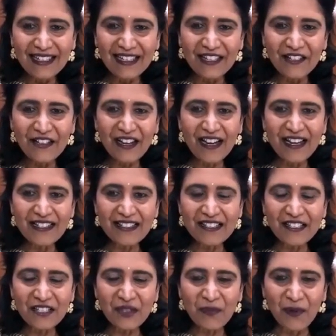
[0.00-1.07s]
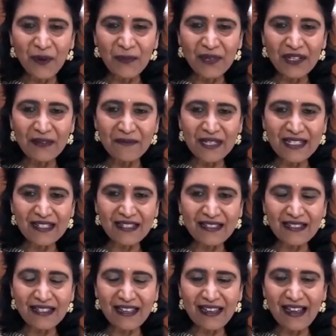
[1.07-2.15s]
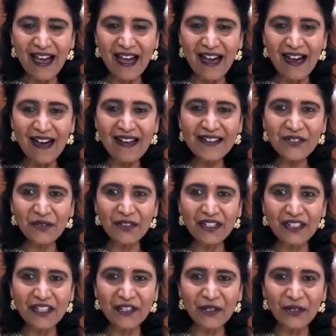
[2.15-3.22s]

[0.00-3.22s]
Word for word: Can you guys just pop in a message saying hi so that